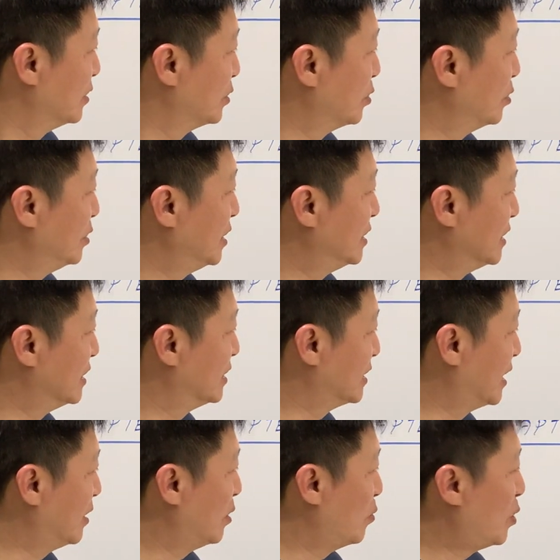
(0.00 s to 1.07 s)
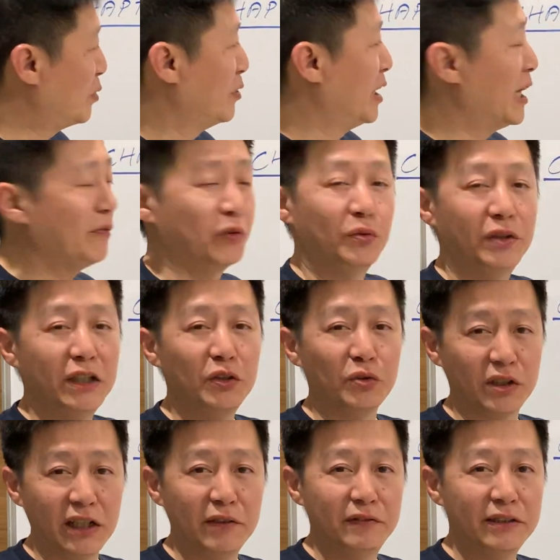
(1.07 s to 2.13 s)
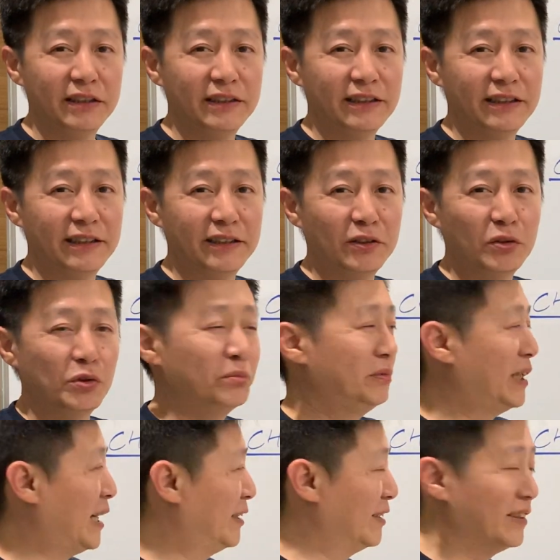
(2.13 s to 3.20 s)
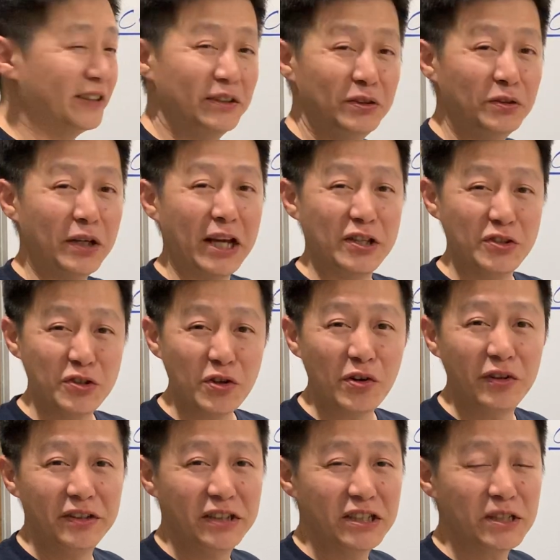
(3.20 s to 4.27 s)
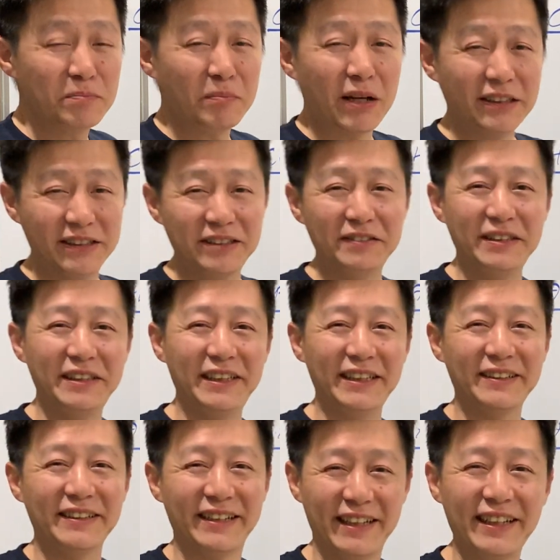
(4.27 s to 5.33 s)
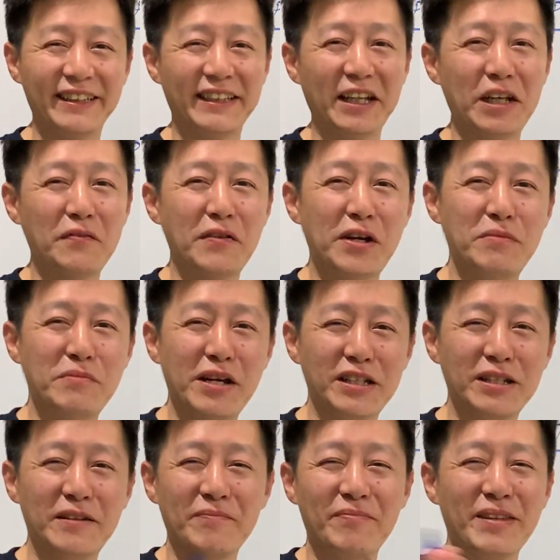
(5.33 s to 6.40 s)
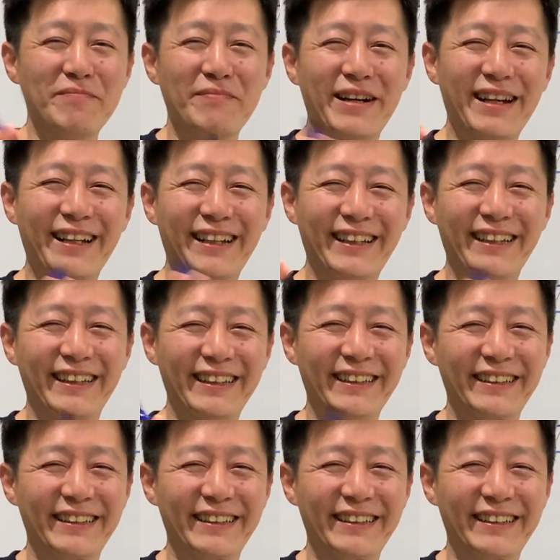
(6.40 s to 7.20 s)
So this is what we had today to cover. Hope that you enjoy this parcel reading. Okay, thank you very much. Bye.